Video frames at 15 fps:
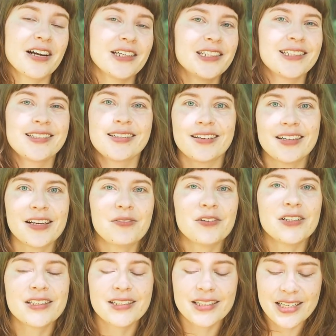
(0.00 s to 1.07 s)
I just thought I would
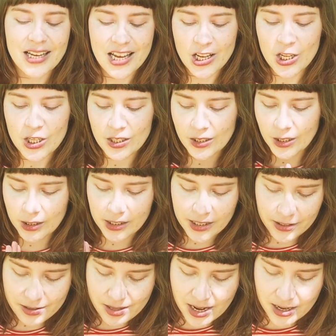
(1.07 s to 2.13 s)

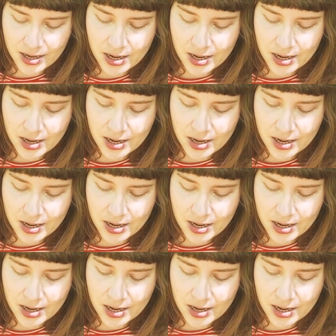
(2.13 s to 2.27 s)
clear that